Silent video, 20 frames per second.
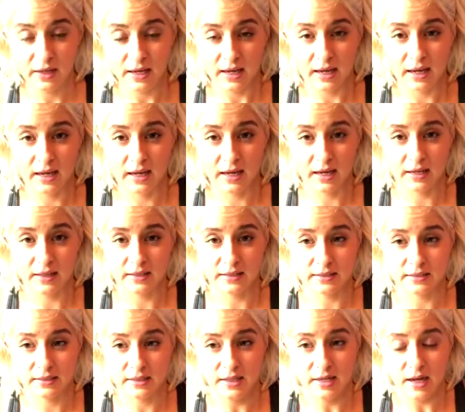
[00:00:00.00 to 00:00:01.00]

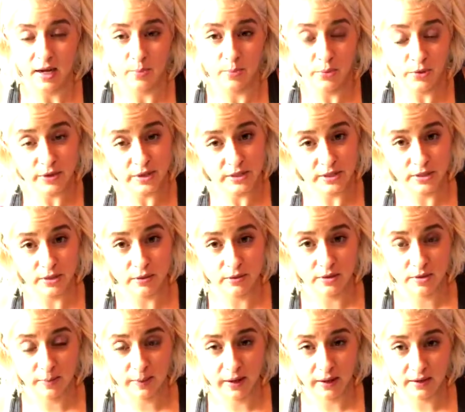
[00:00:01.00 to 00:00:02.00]
and I'm pretty stoked
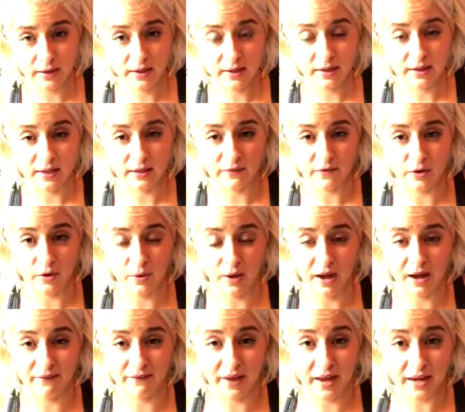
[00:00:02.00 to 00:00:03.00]
about it. If you
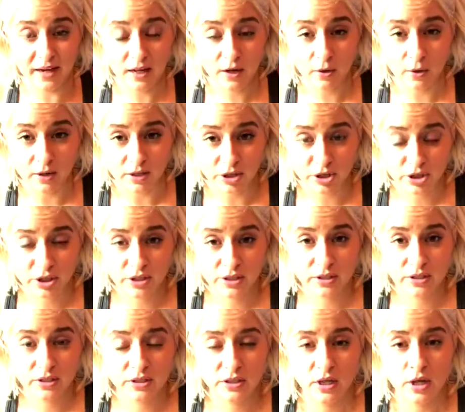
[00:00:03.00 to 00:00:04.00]
have any
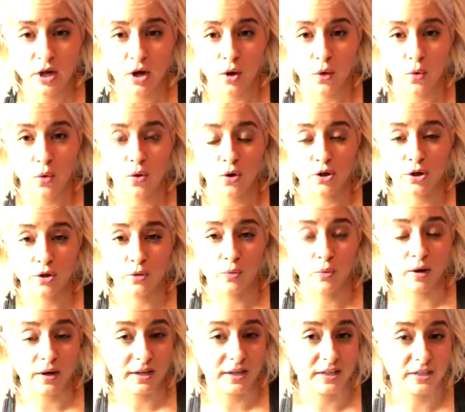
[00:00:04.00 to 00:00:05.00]
questions or you
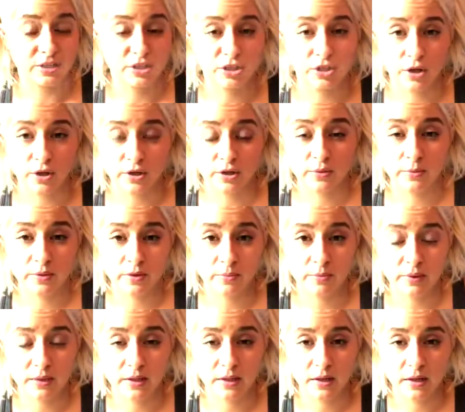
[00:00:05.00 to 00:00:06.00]
want to get started with
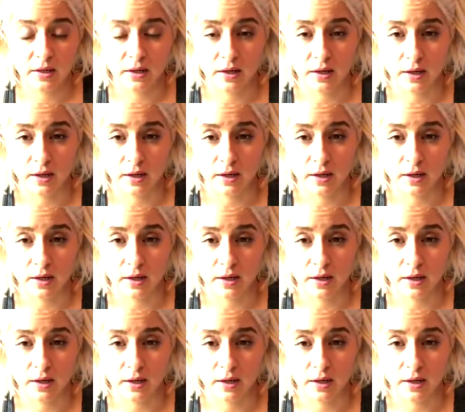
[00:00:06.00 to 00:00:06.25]
me,